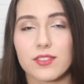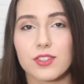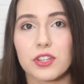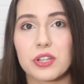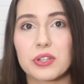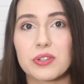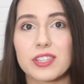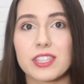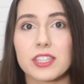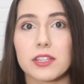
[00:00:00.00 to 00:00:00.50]

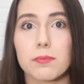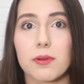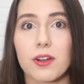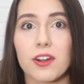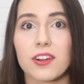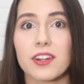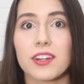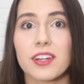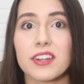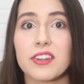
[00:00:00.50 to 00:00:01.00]
So is the
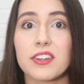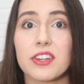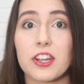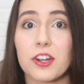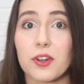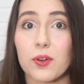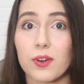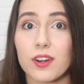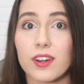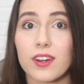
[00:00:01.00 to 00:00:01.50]
bar in New
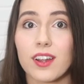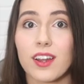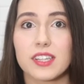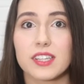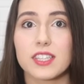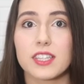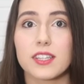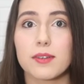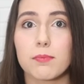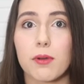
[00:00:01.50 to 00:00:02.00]
York?
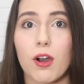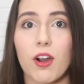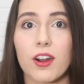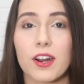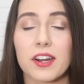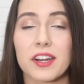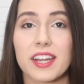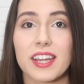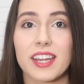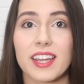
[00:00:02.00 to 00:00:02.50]
Is the
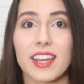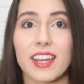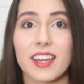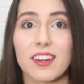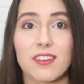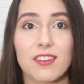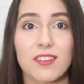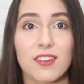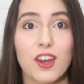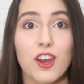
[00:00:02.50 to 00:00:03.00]
bar
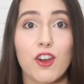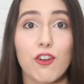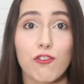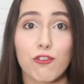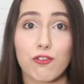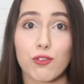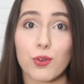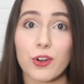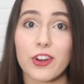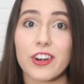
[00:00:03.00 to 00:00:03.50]
in
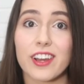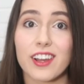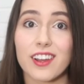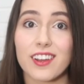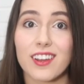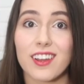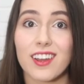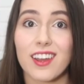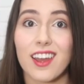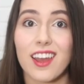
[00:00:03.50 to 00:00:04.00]
Florida?